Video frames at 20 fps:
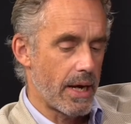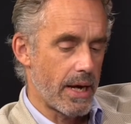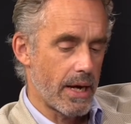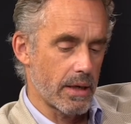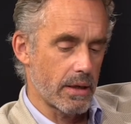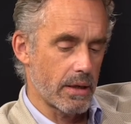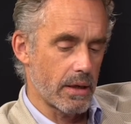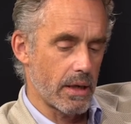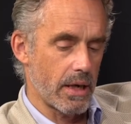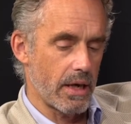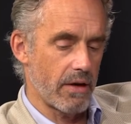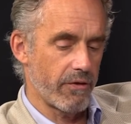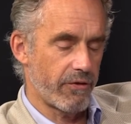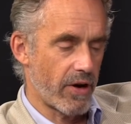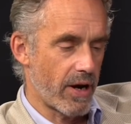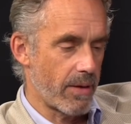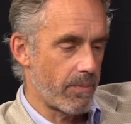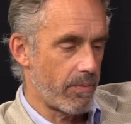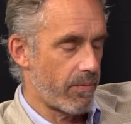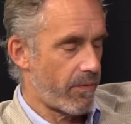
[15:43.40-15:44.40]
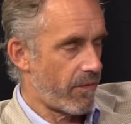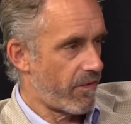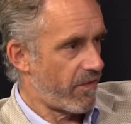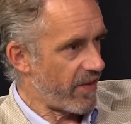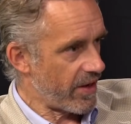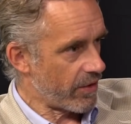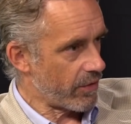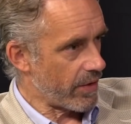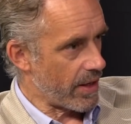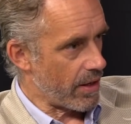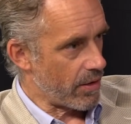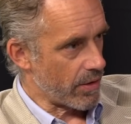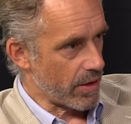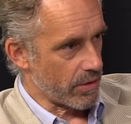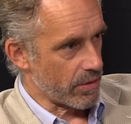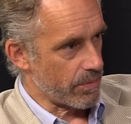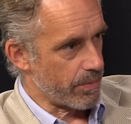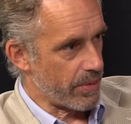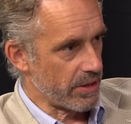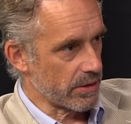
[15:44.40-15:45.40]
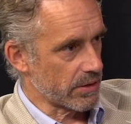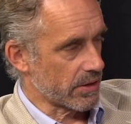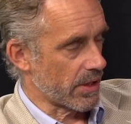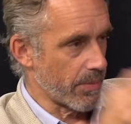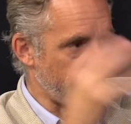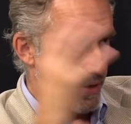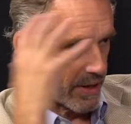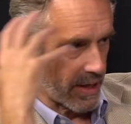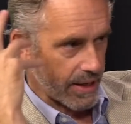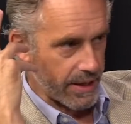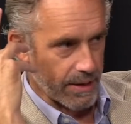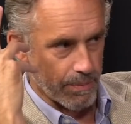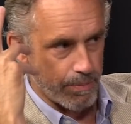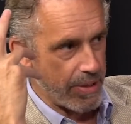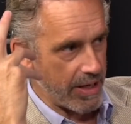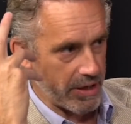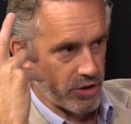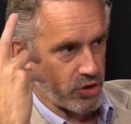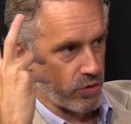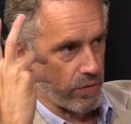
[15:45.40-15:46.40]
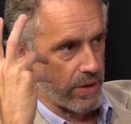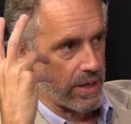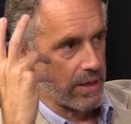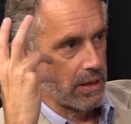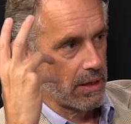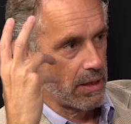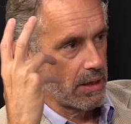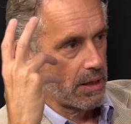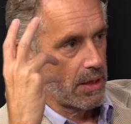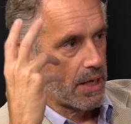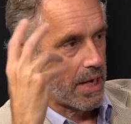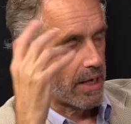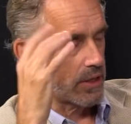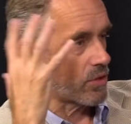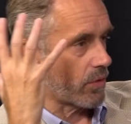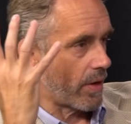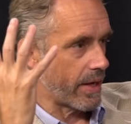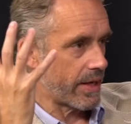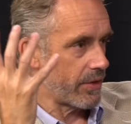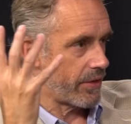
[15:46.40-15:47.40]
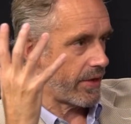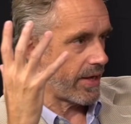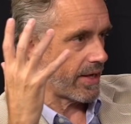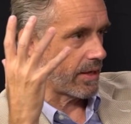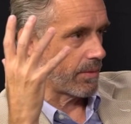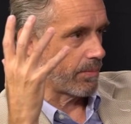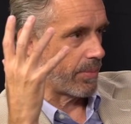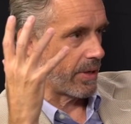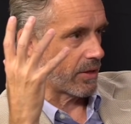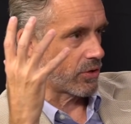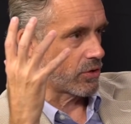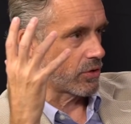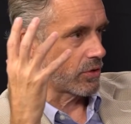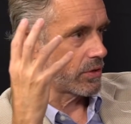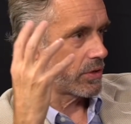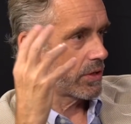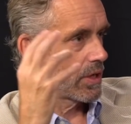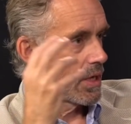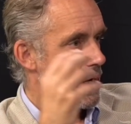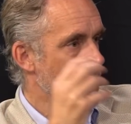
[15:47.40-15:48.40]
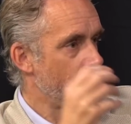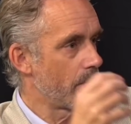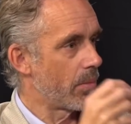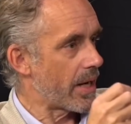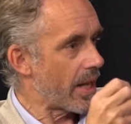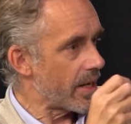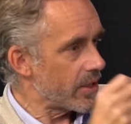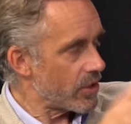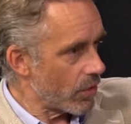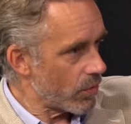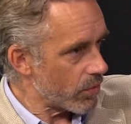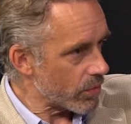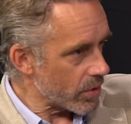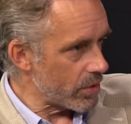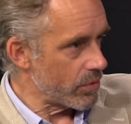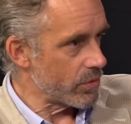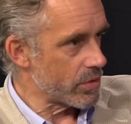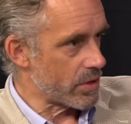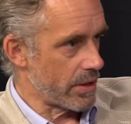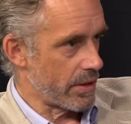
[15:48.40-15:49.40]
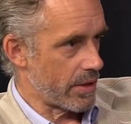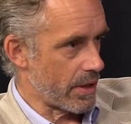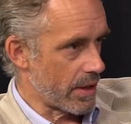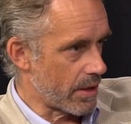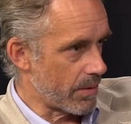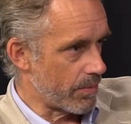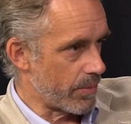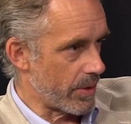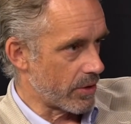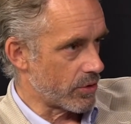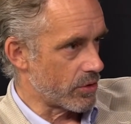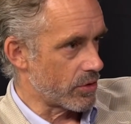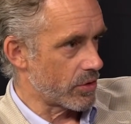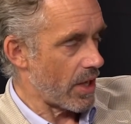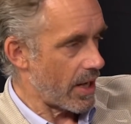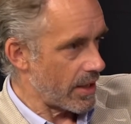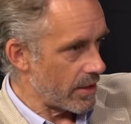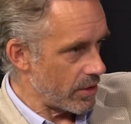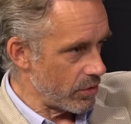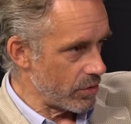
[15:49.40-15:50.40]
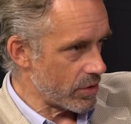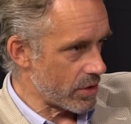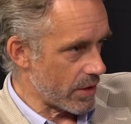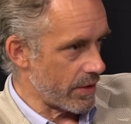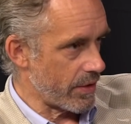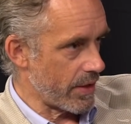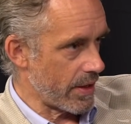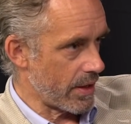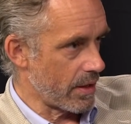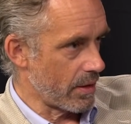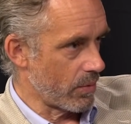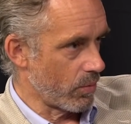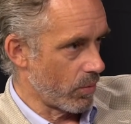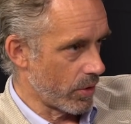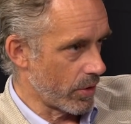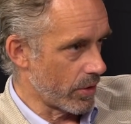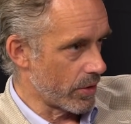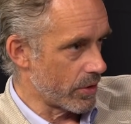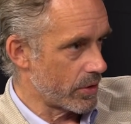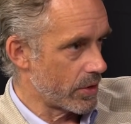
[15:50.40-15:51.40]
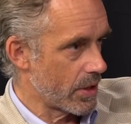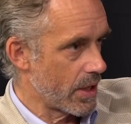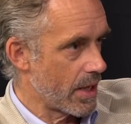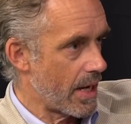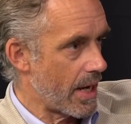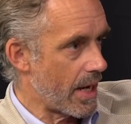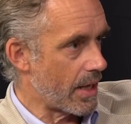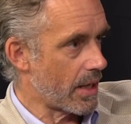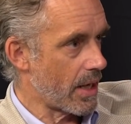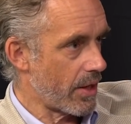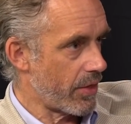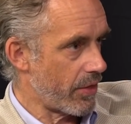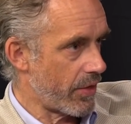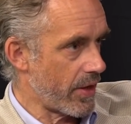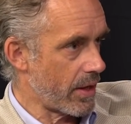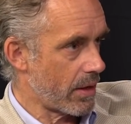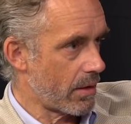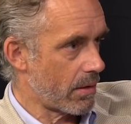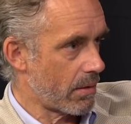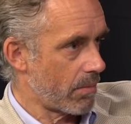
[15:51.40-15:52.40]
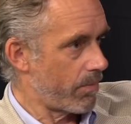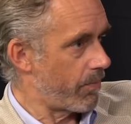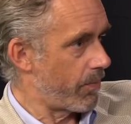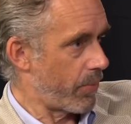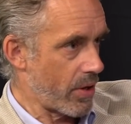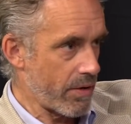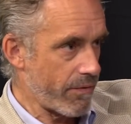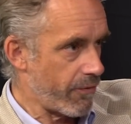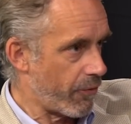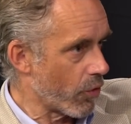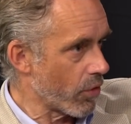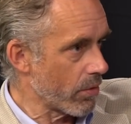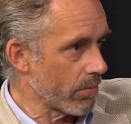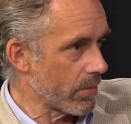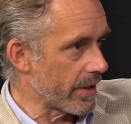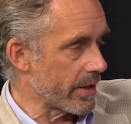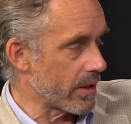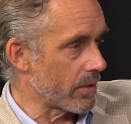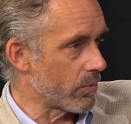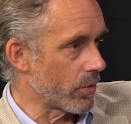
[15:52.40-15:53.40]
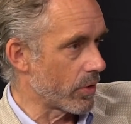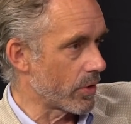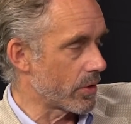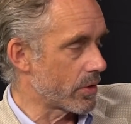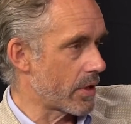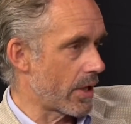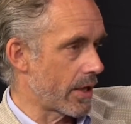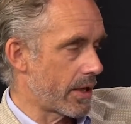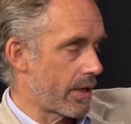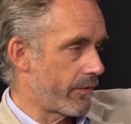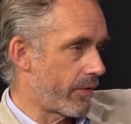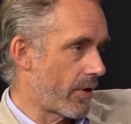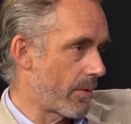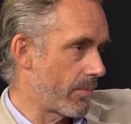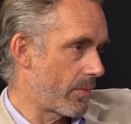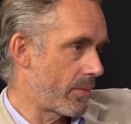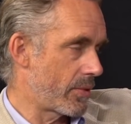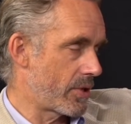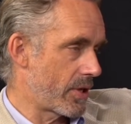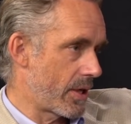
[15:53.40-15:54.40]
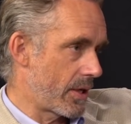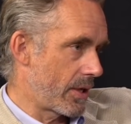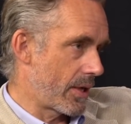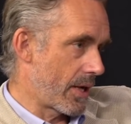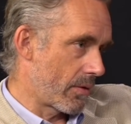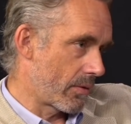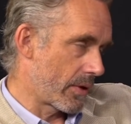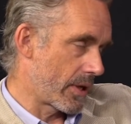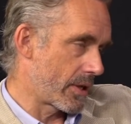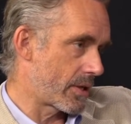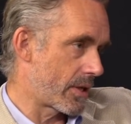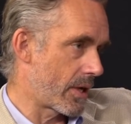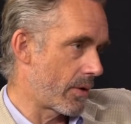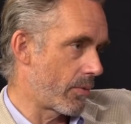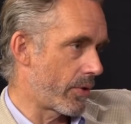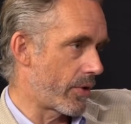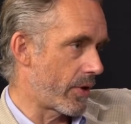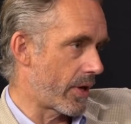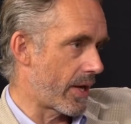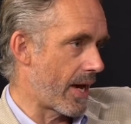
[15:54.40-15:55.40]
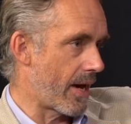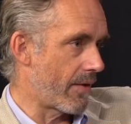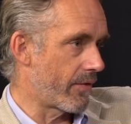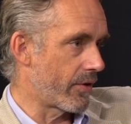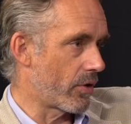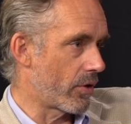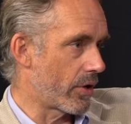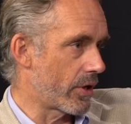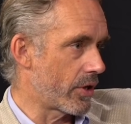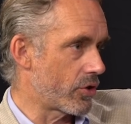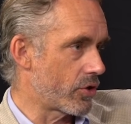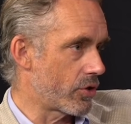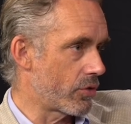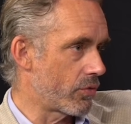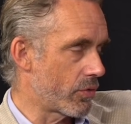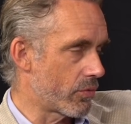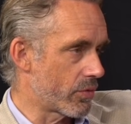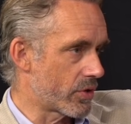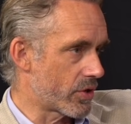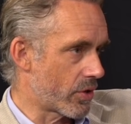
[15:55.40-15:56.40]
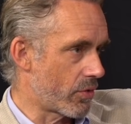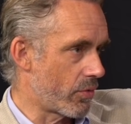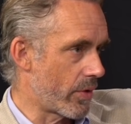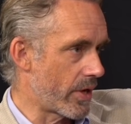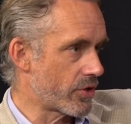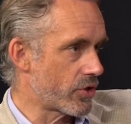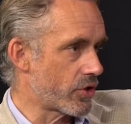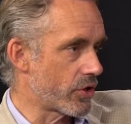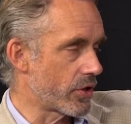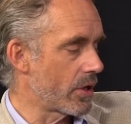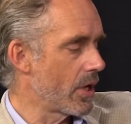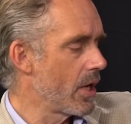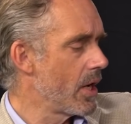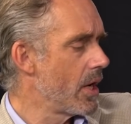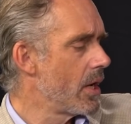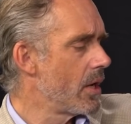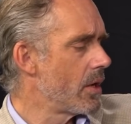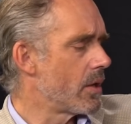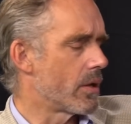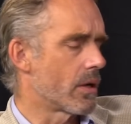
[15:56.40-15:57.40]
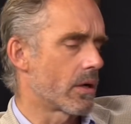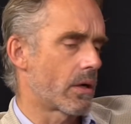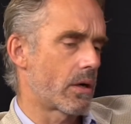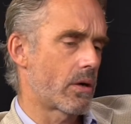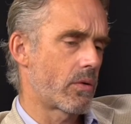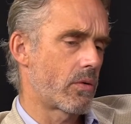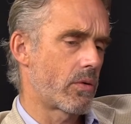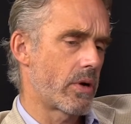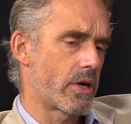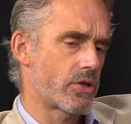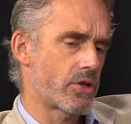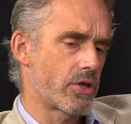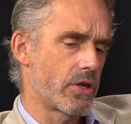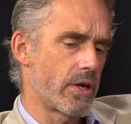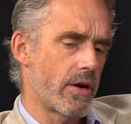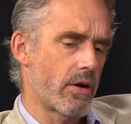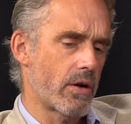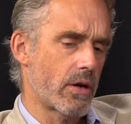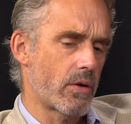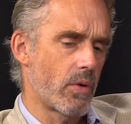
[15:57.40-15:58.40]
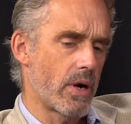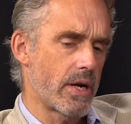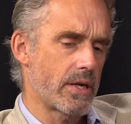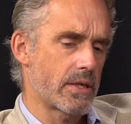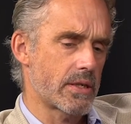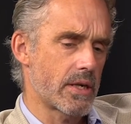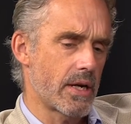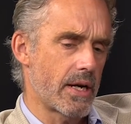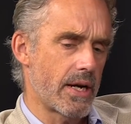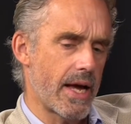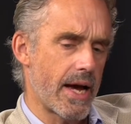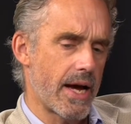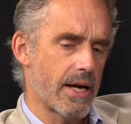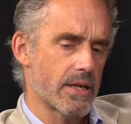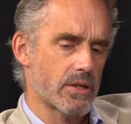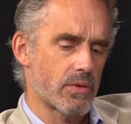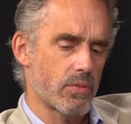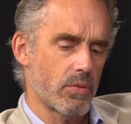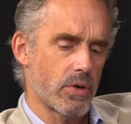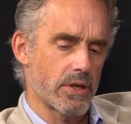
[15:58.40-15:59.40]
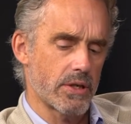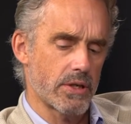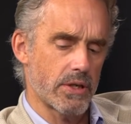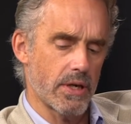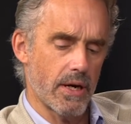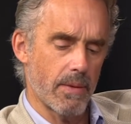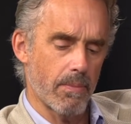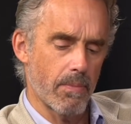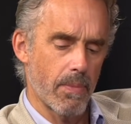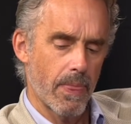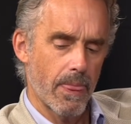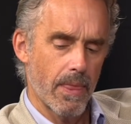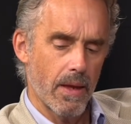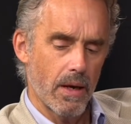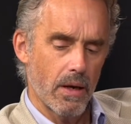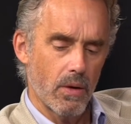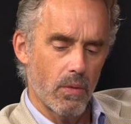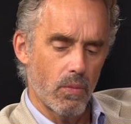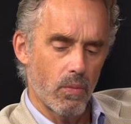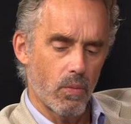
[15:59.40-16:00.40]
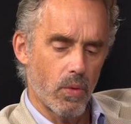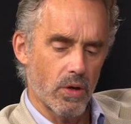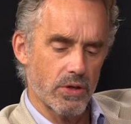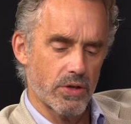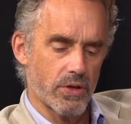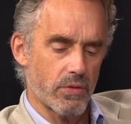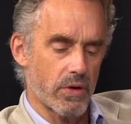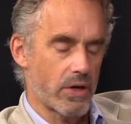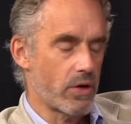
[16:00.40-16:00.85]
and if I'm figuring out how to build something, I can picture it, and so I can think in pictures. But I don't usually think in pictures. I usually think in words, and I think pretty formally in words. Like if I'm sitting down, let's say, with the Kavanaugh issue, there was a question. The question Eric Weinstein asked was, um, was